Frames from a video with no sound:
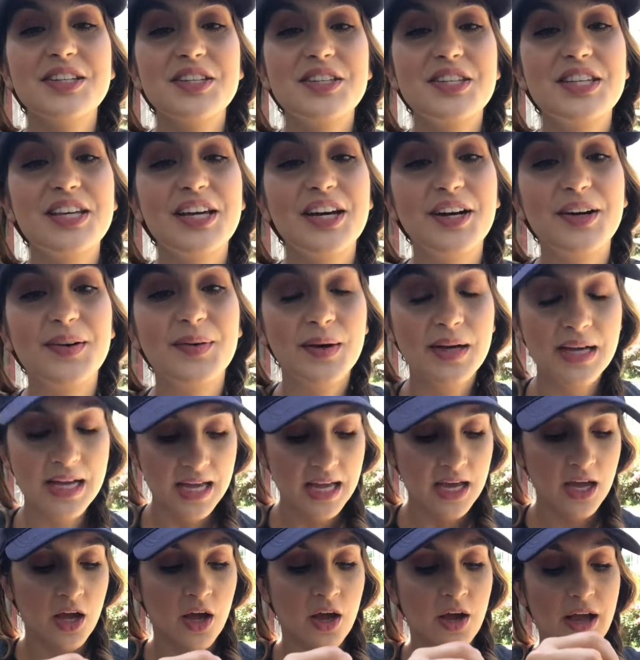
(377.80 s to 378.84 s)
so
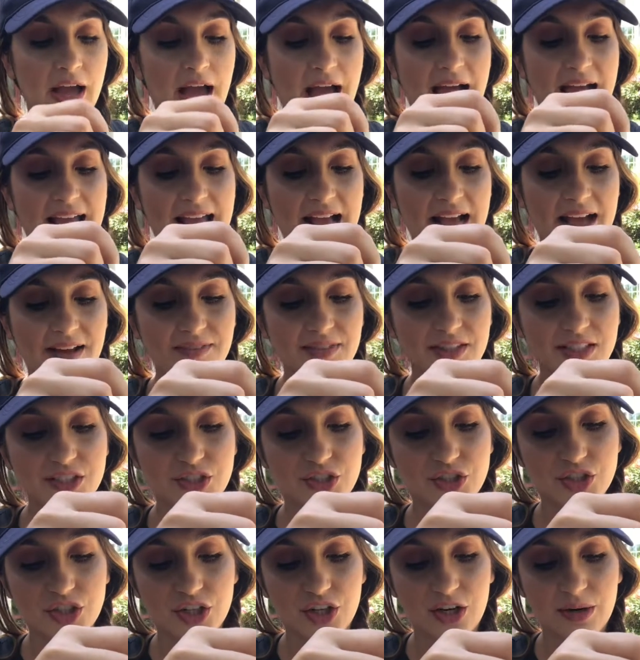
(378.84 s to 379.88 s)
I have this
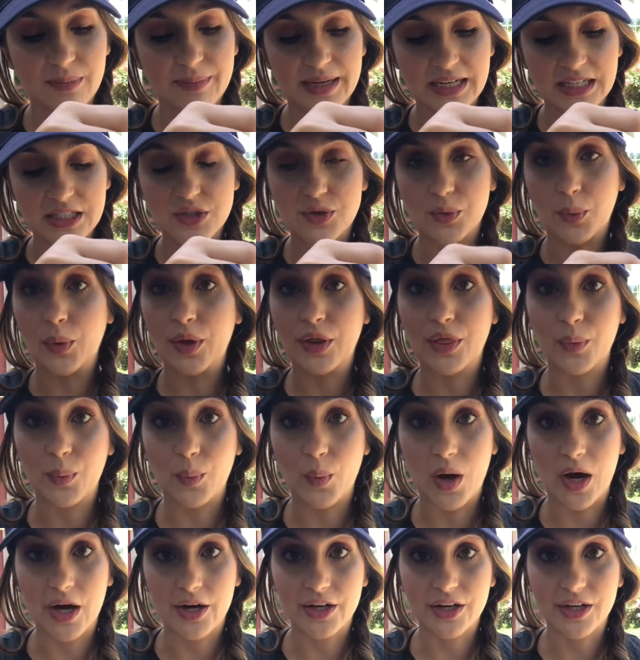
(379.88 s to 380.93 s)
sugar mixed with
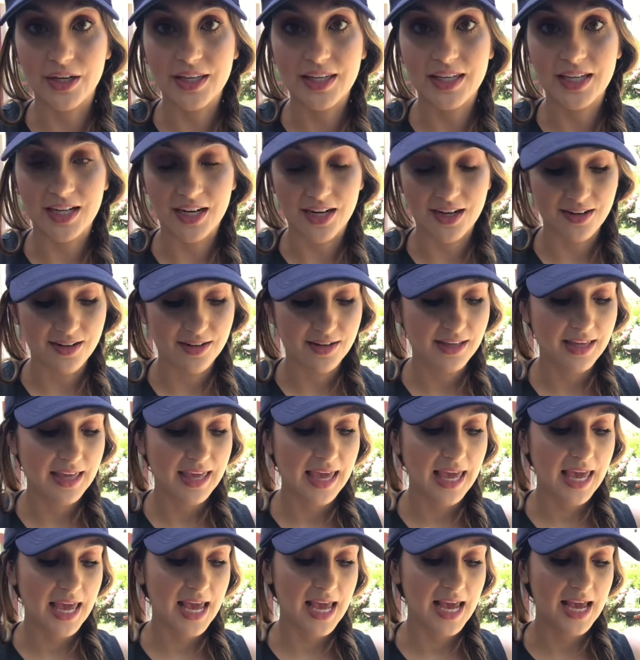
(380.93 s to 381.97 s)
water here,
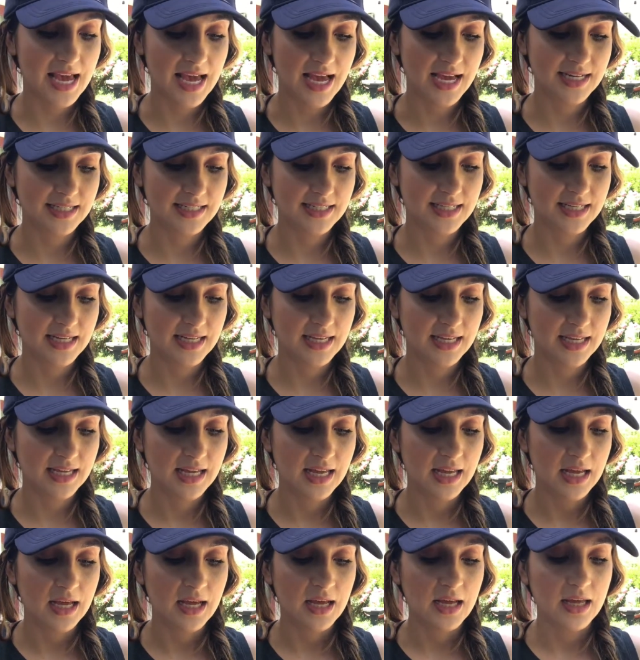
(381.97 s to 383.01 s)
and
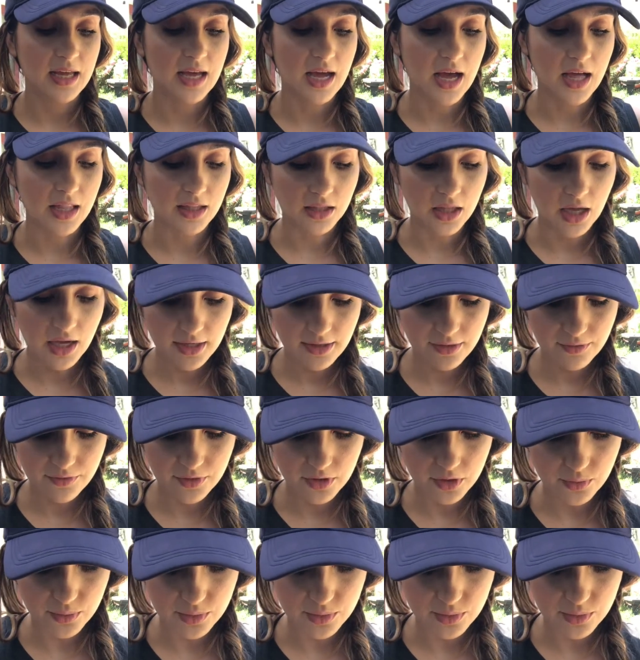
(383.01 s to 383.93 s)
a lot of you